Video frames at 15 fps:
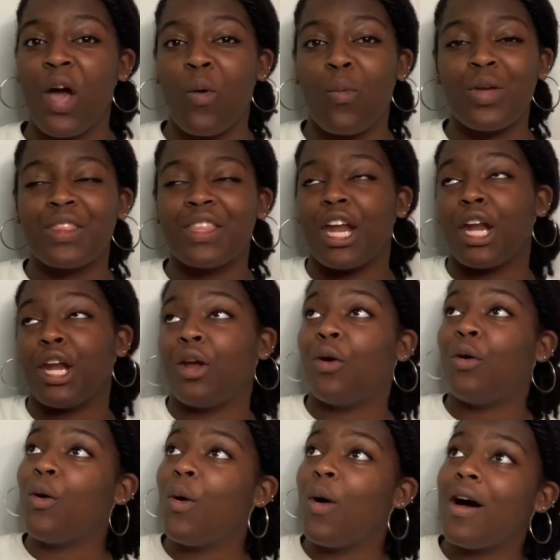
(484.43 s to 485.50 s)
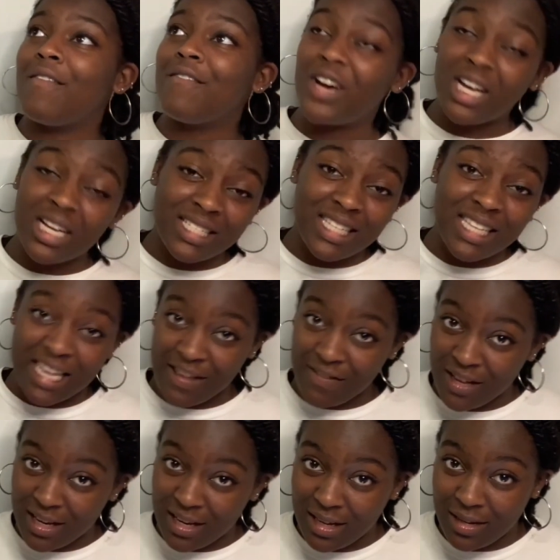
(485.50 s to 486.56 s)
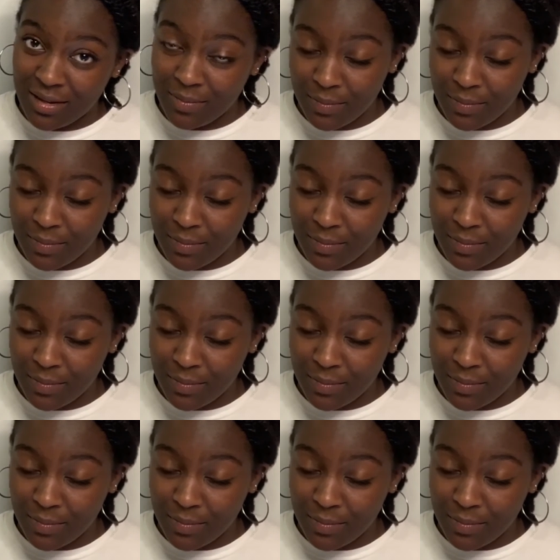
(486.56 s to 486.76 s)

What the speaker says: with no given.